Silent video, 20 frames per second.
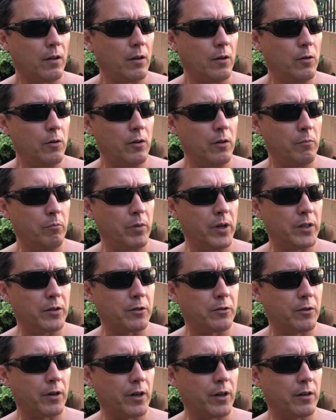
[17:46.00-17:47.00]
Who are the
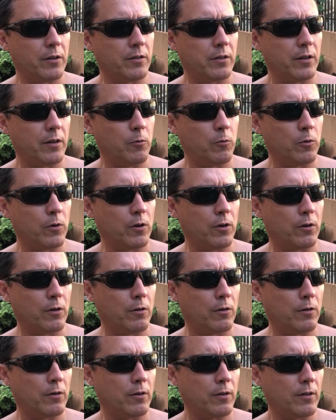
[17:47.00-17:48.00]
best drinkers in the
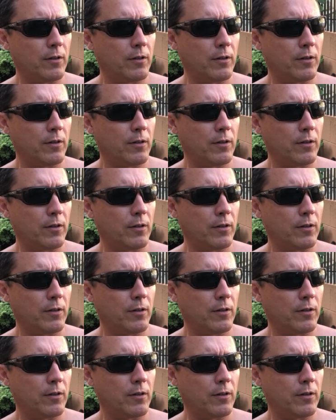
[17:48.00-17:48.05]
world?